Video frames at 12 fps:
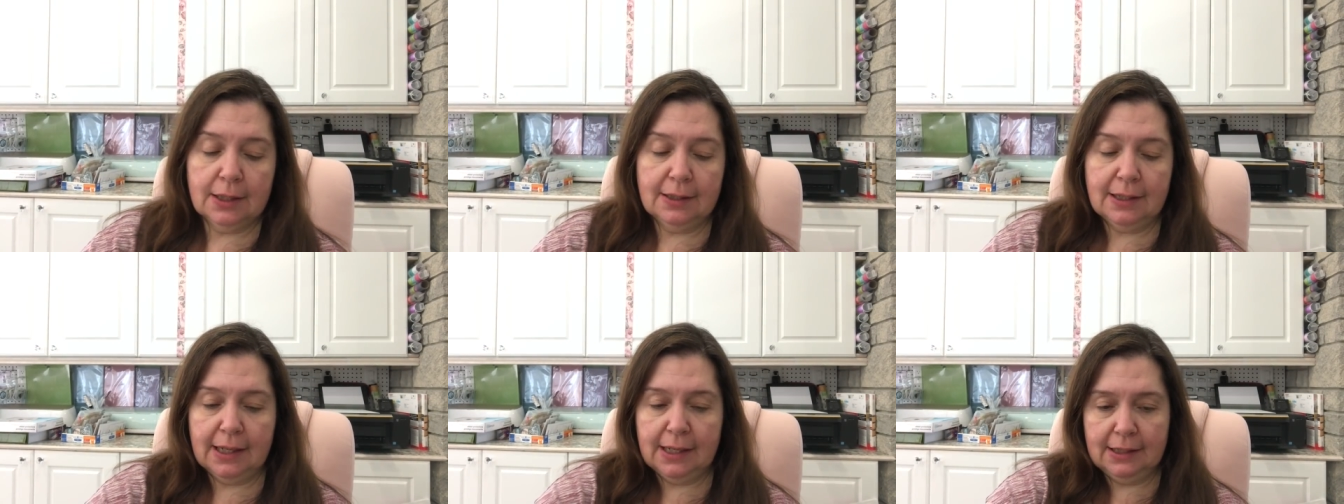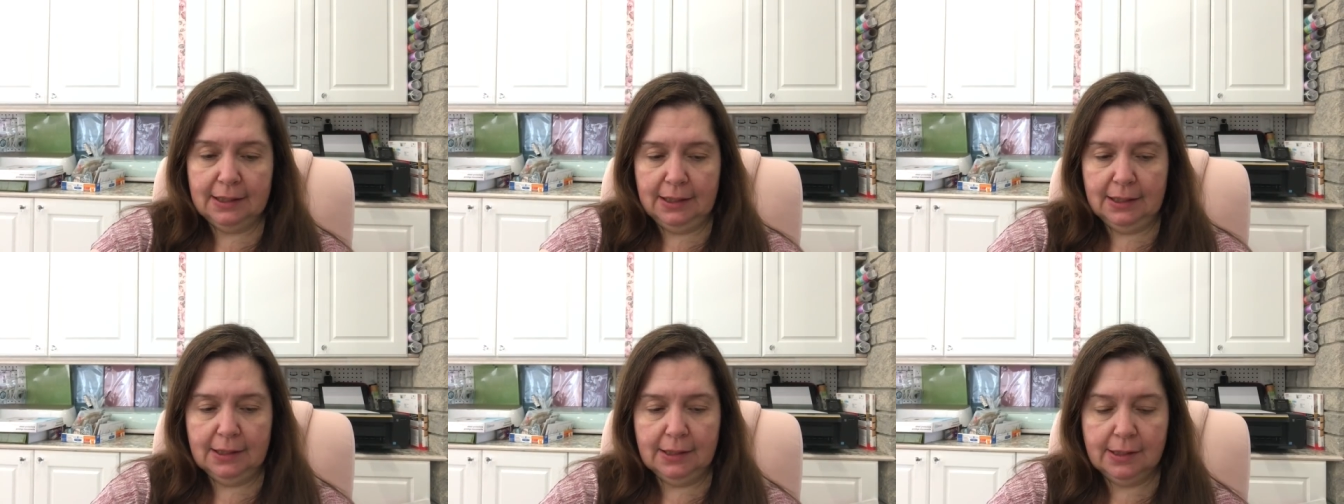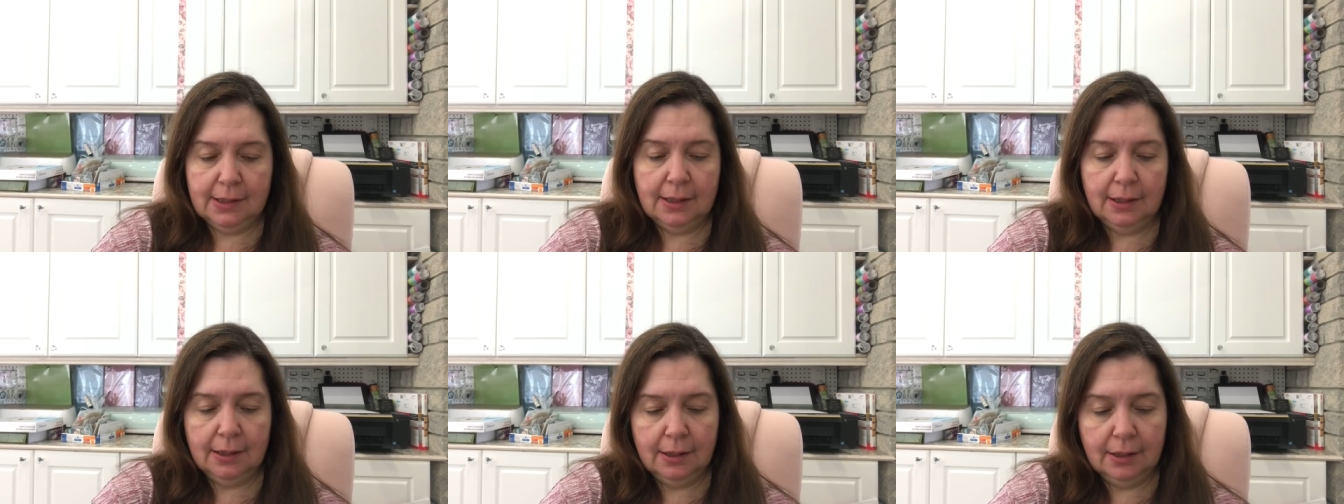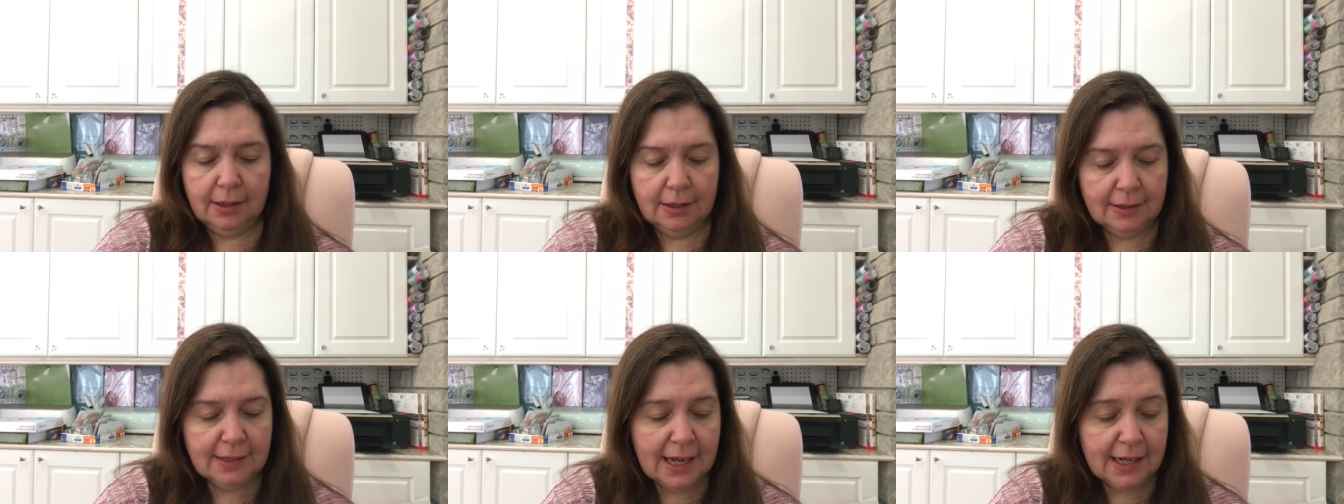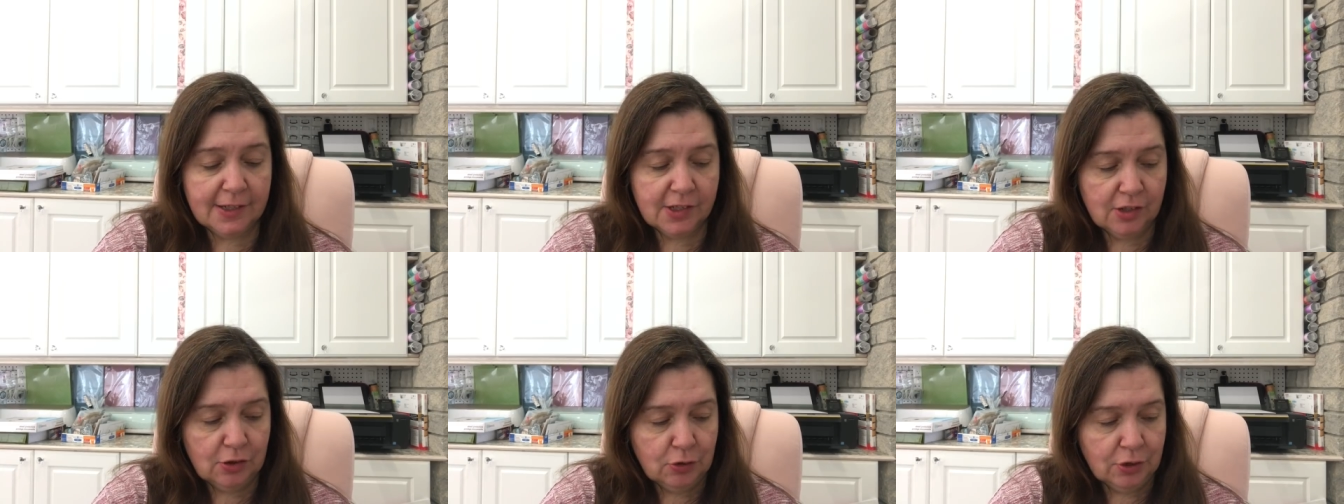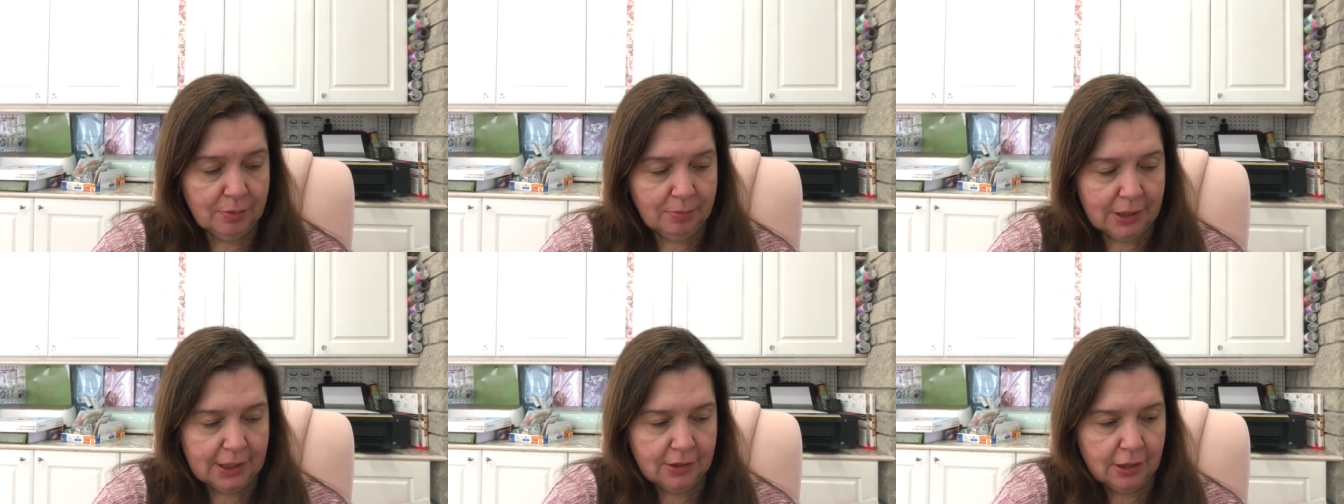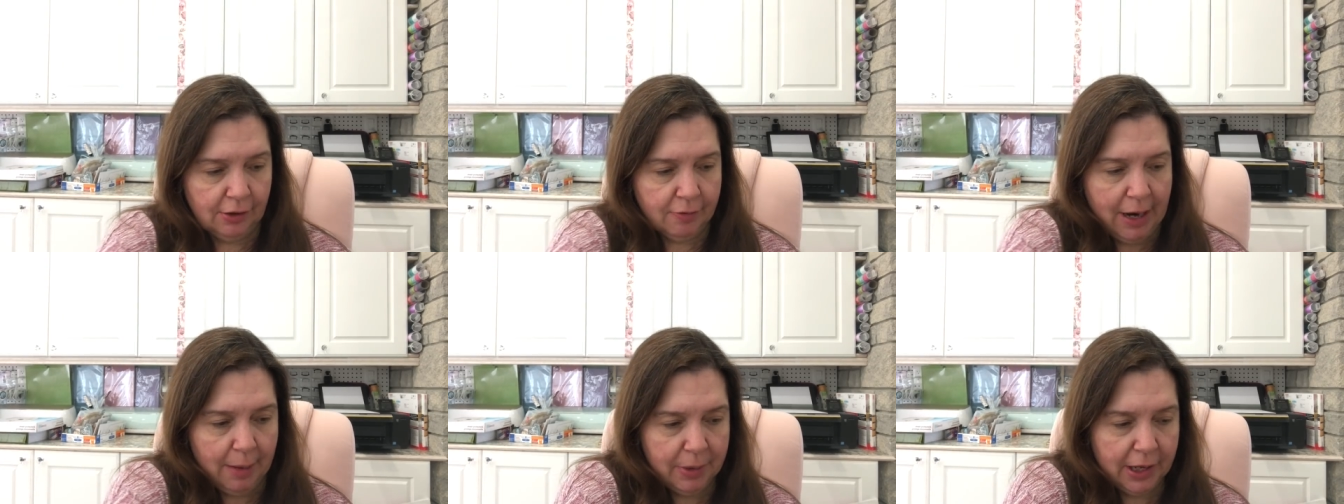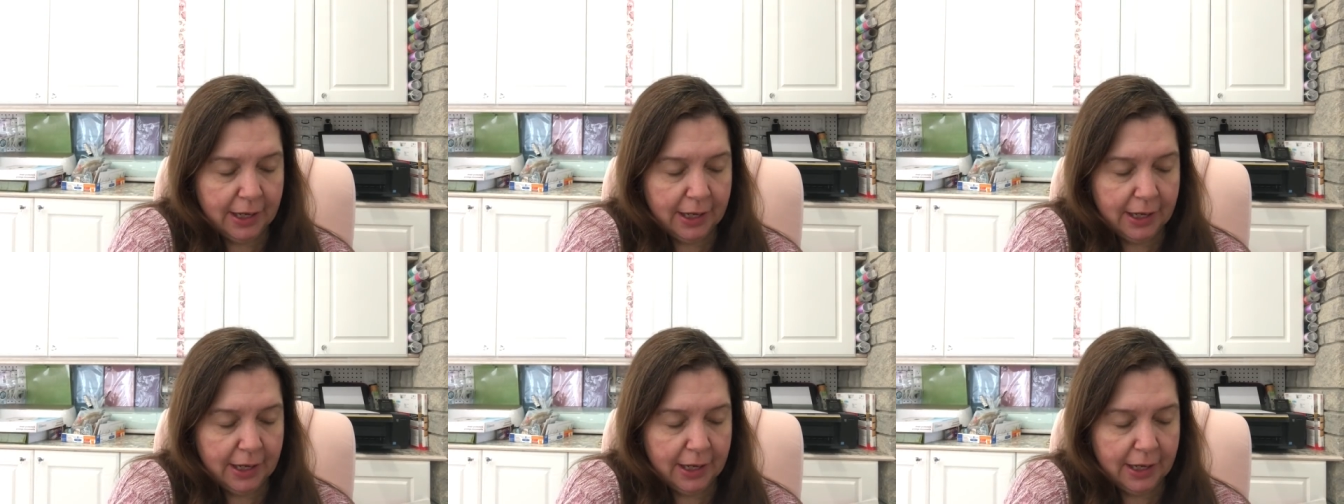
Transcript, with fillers: that is that is new at my Dollarama.